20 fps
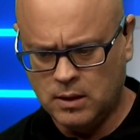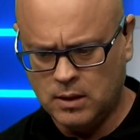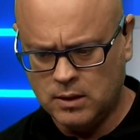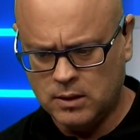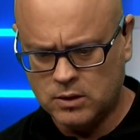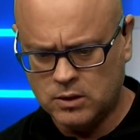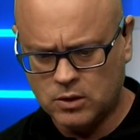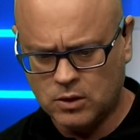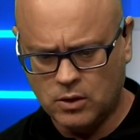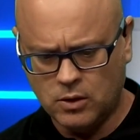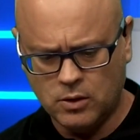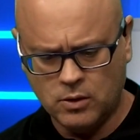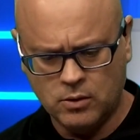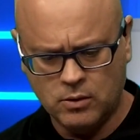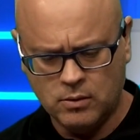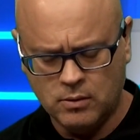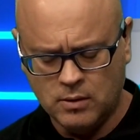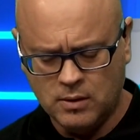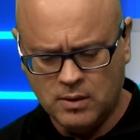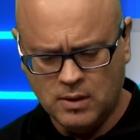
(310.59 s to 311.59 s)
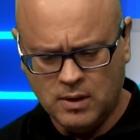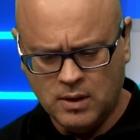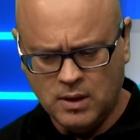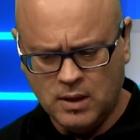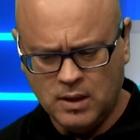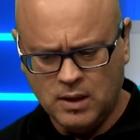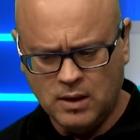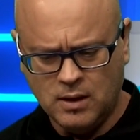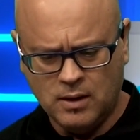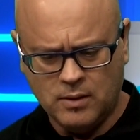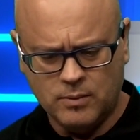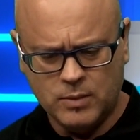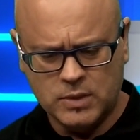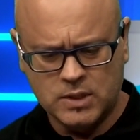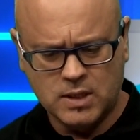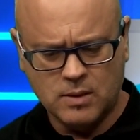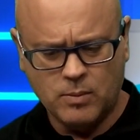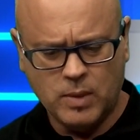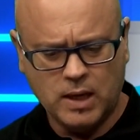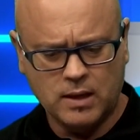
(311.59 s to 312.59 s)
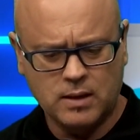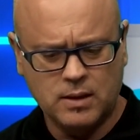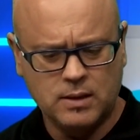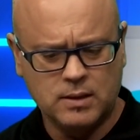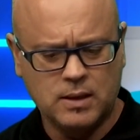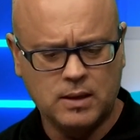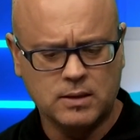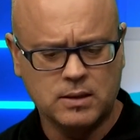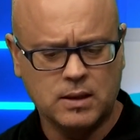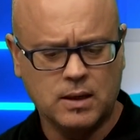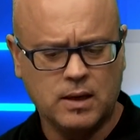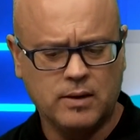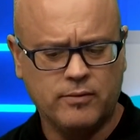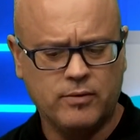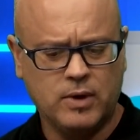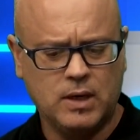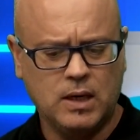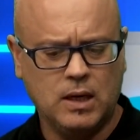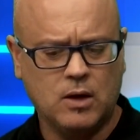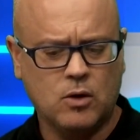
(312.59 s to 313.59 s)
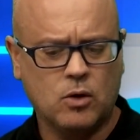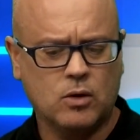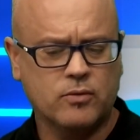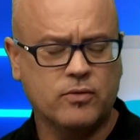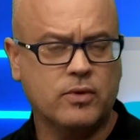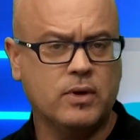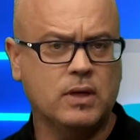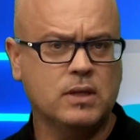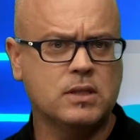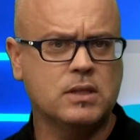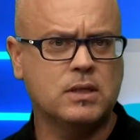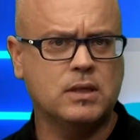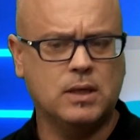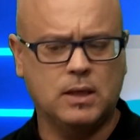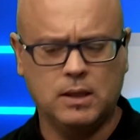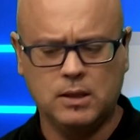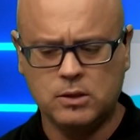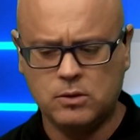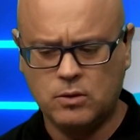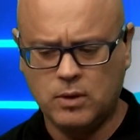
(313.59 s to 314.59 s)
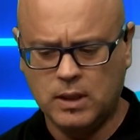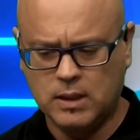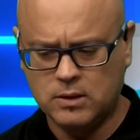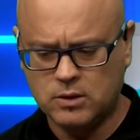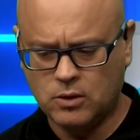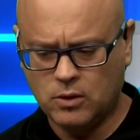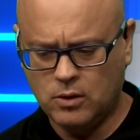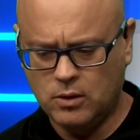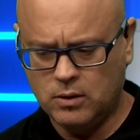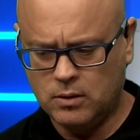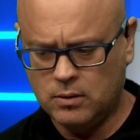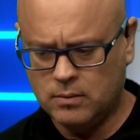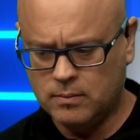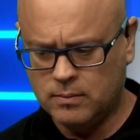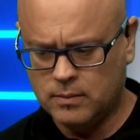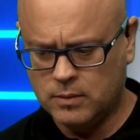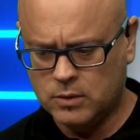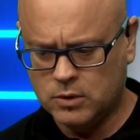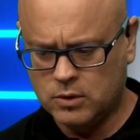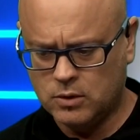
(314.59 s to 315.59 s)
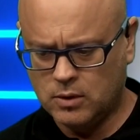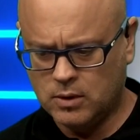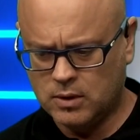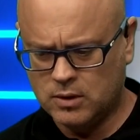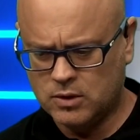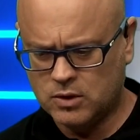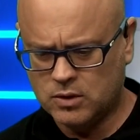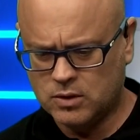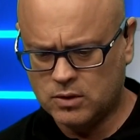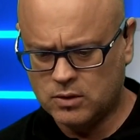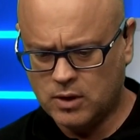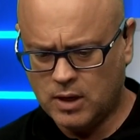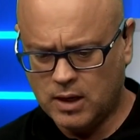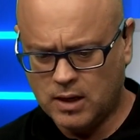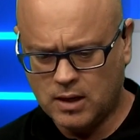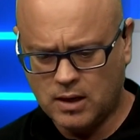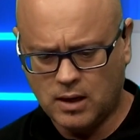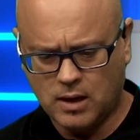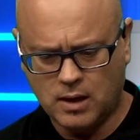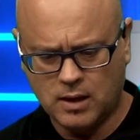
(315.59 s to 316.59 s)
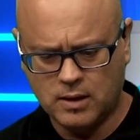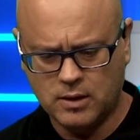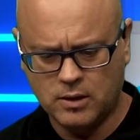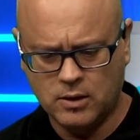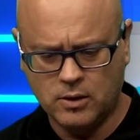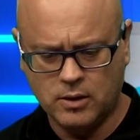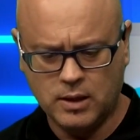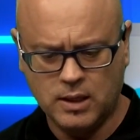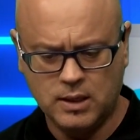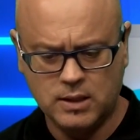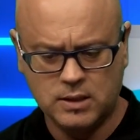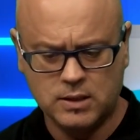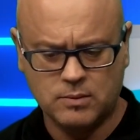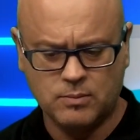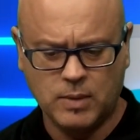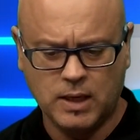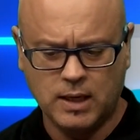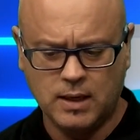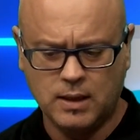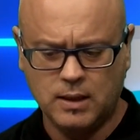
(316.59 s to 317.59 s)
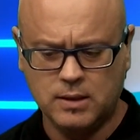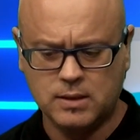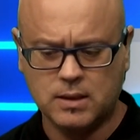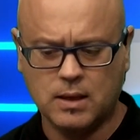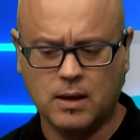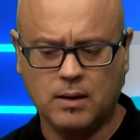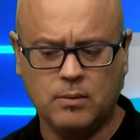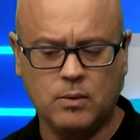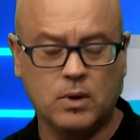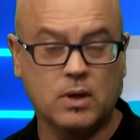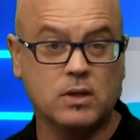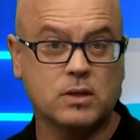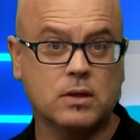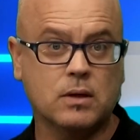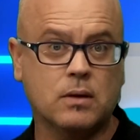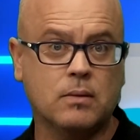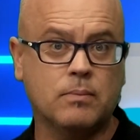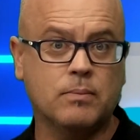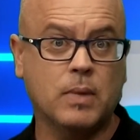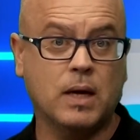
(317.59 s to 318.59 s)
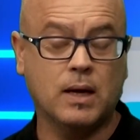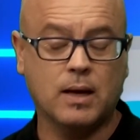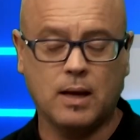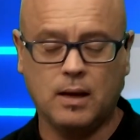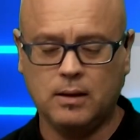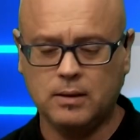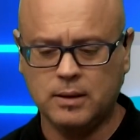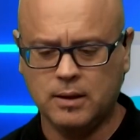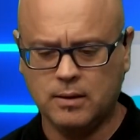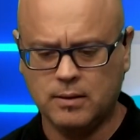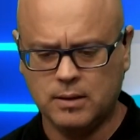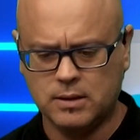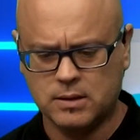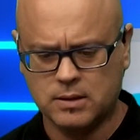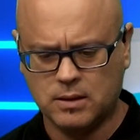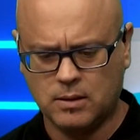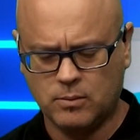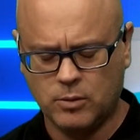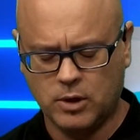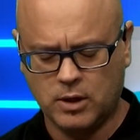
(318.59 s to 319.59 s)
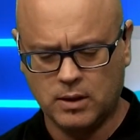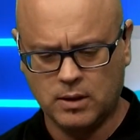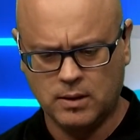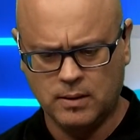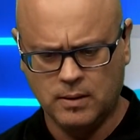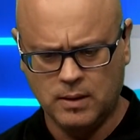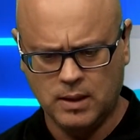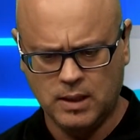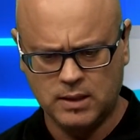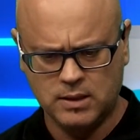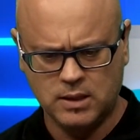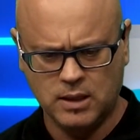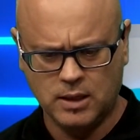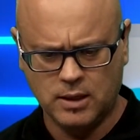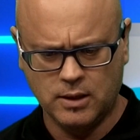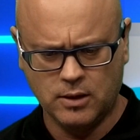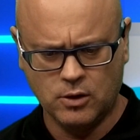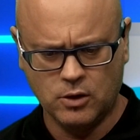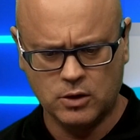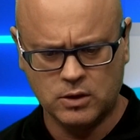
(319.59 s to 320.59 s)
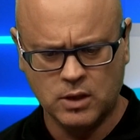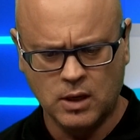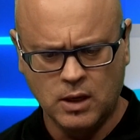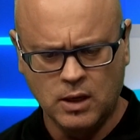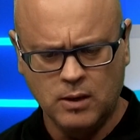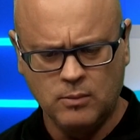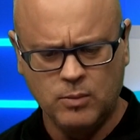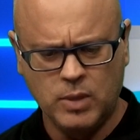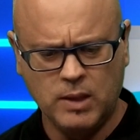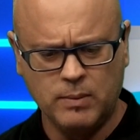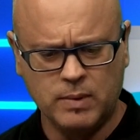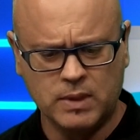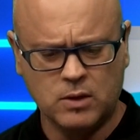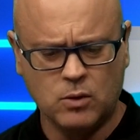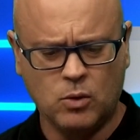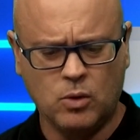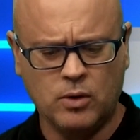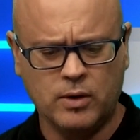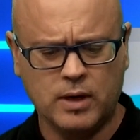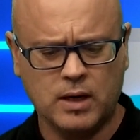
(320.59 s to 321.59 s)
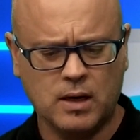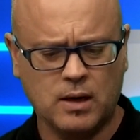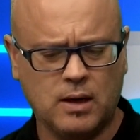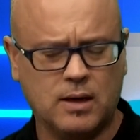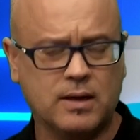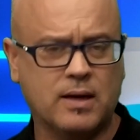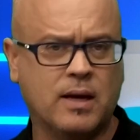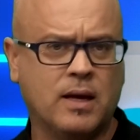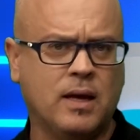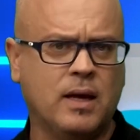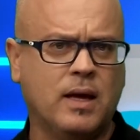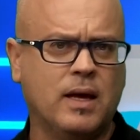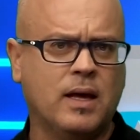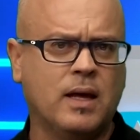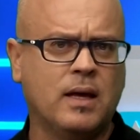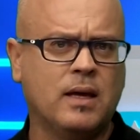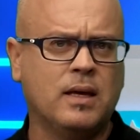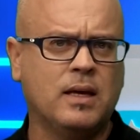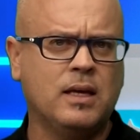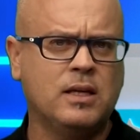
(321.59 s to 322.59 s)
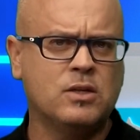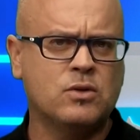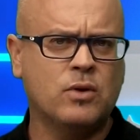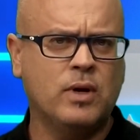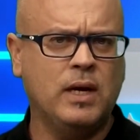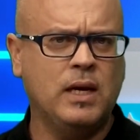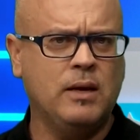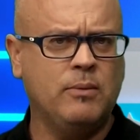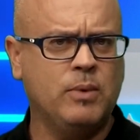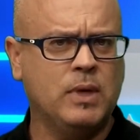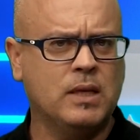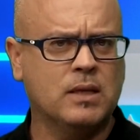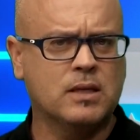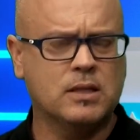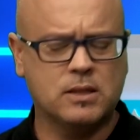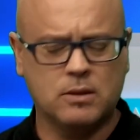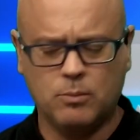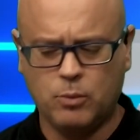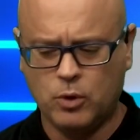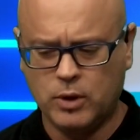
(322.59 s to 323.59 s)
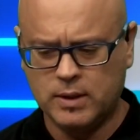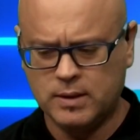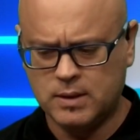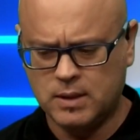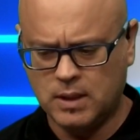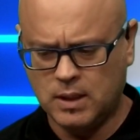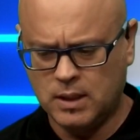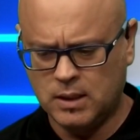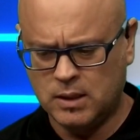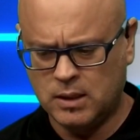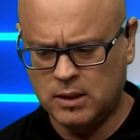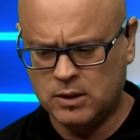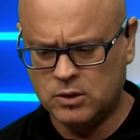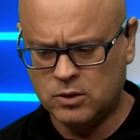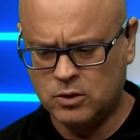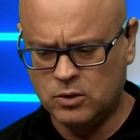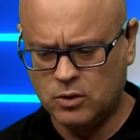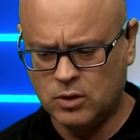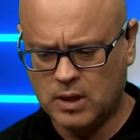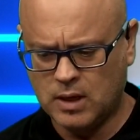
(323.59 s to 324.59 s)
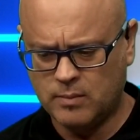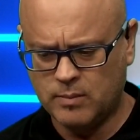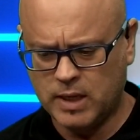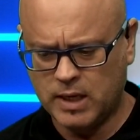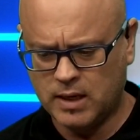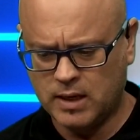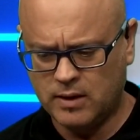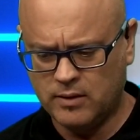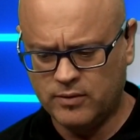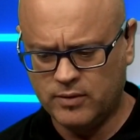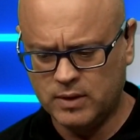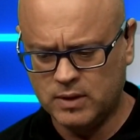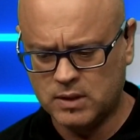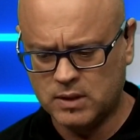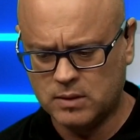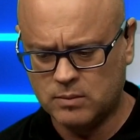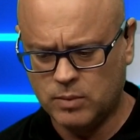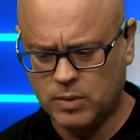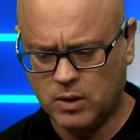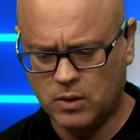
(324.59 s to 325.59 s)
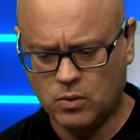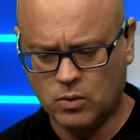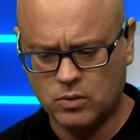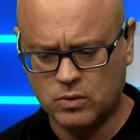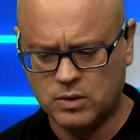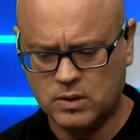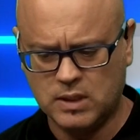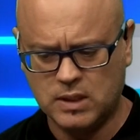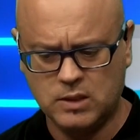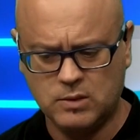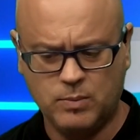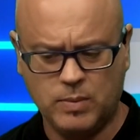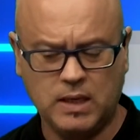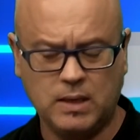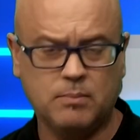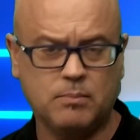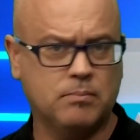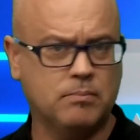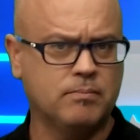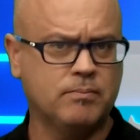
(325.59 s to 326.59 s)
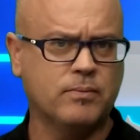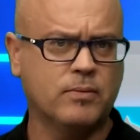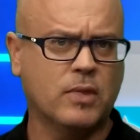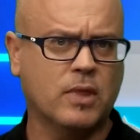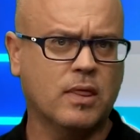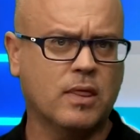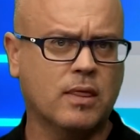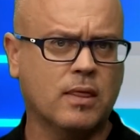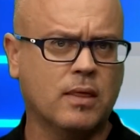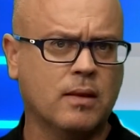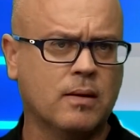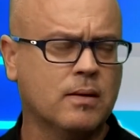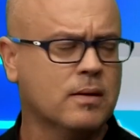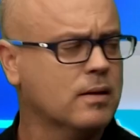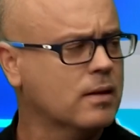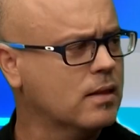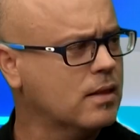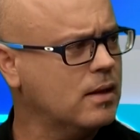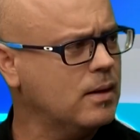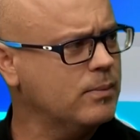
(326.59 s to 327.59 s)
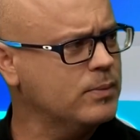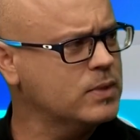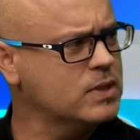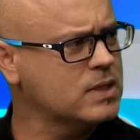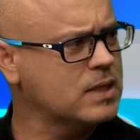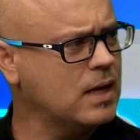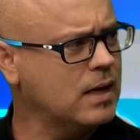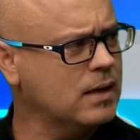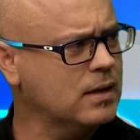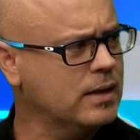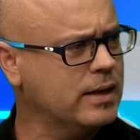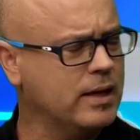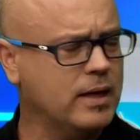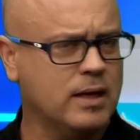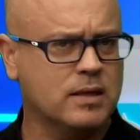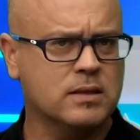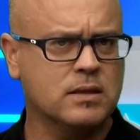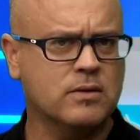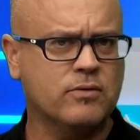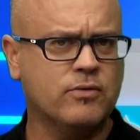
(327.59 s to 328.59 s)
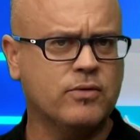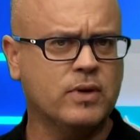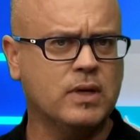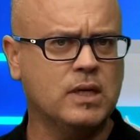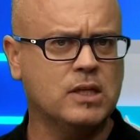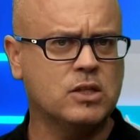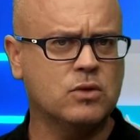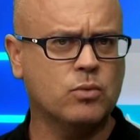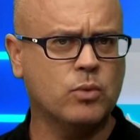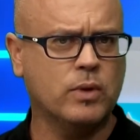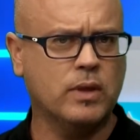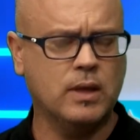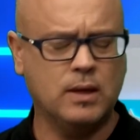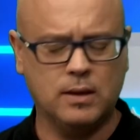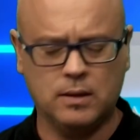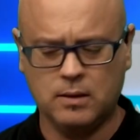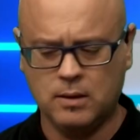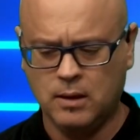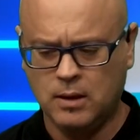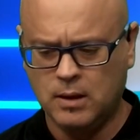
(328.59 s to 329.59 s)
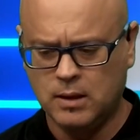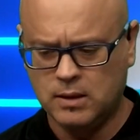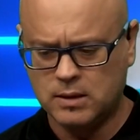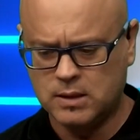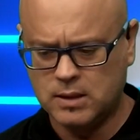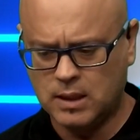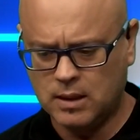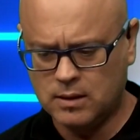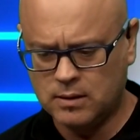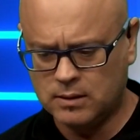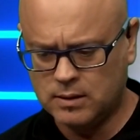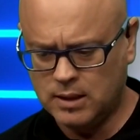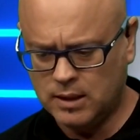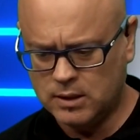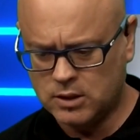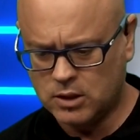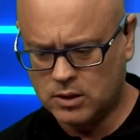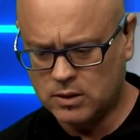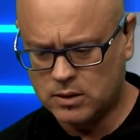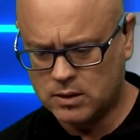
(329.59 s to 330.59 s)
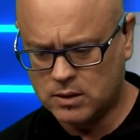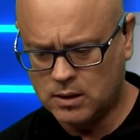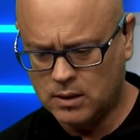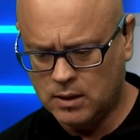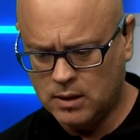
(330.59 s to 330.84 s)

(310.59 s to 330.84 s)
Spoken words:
So, yeah, Mr. Magnet doesn't have any confidence in his return to this track. I don't know. He's making his debut as a gelding this time around. Let's see how it goes. Peter Dora, Clyde, he's really been disappointing in his 2 comeback efforts because he's been thumped soundly. He hasn't finished within single digits.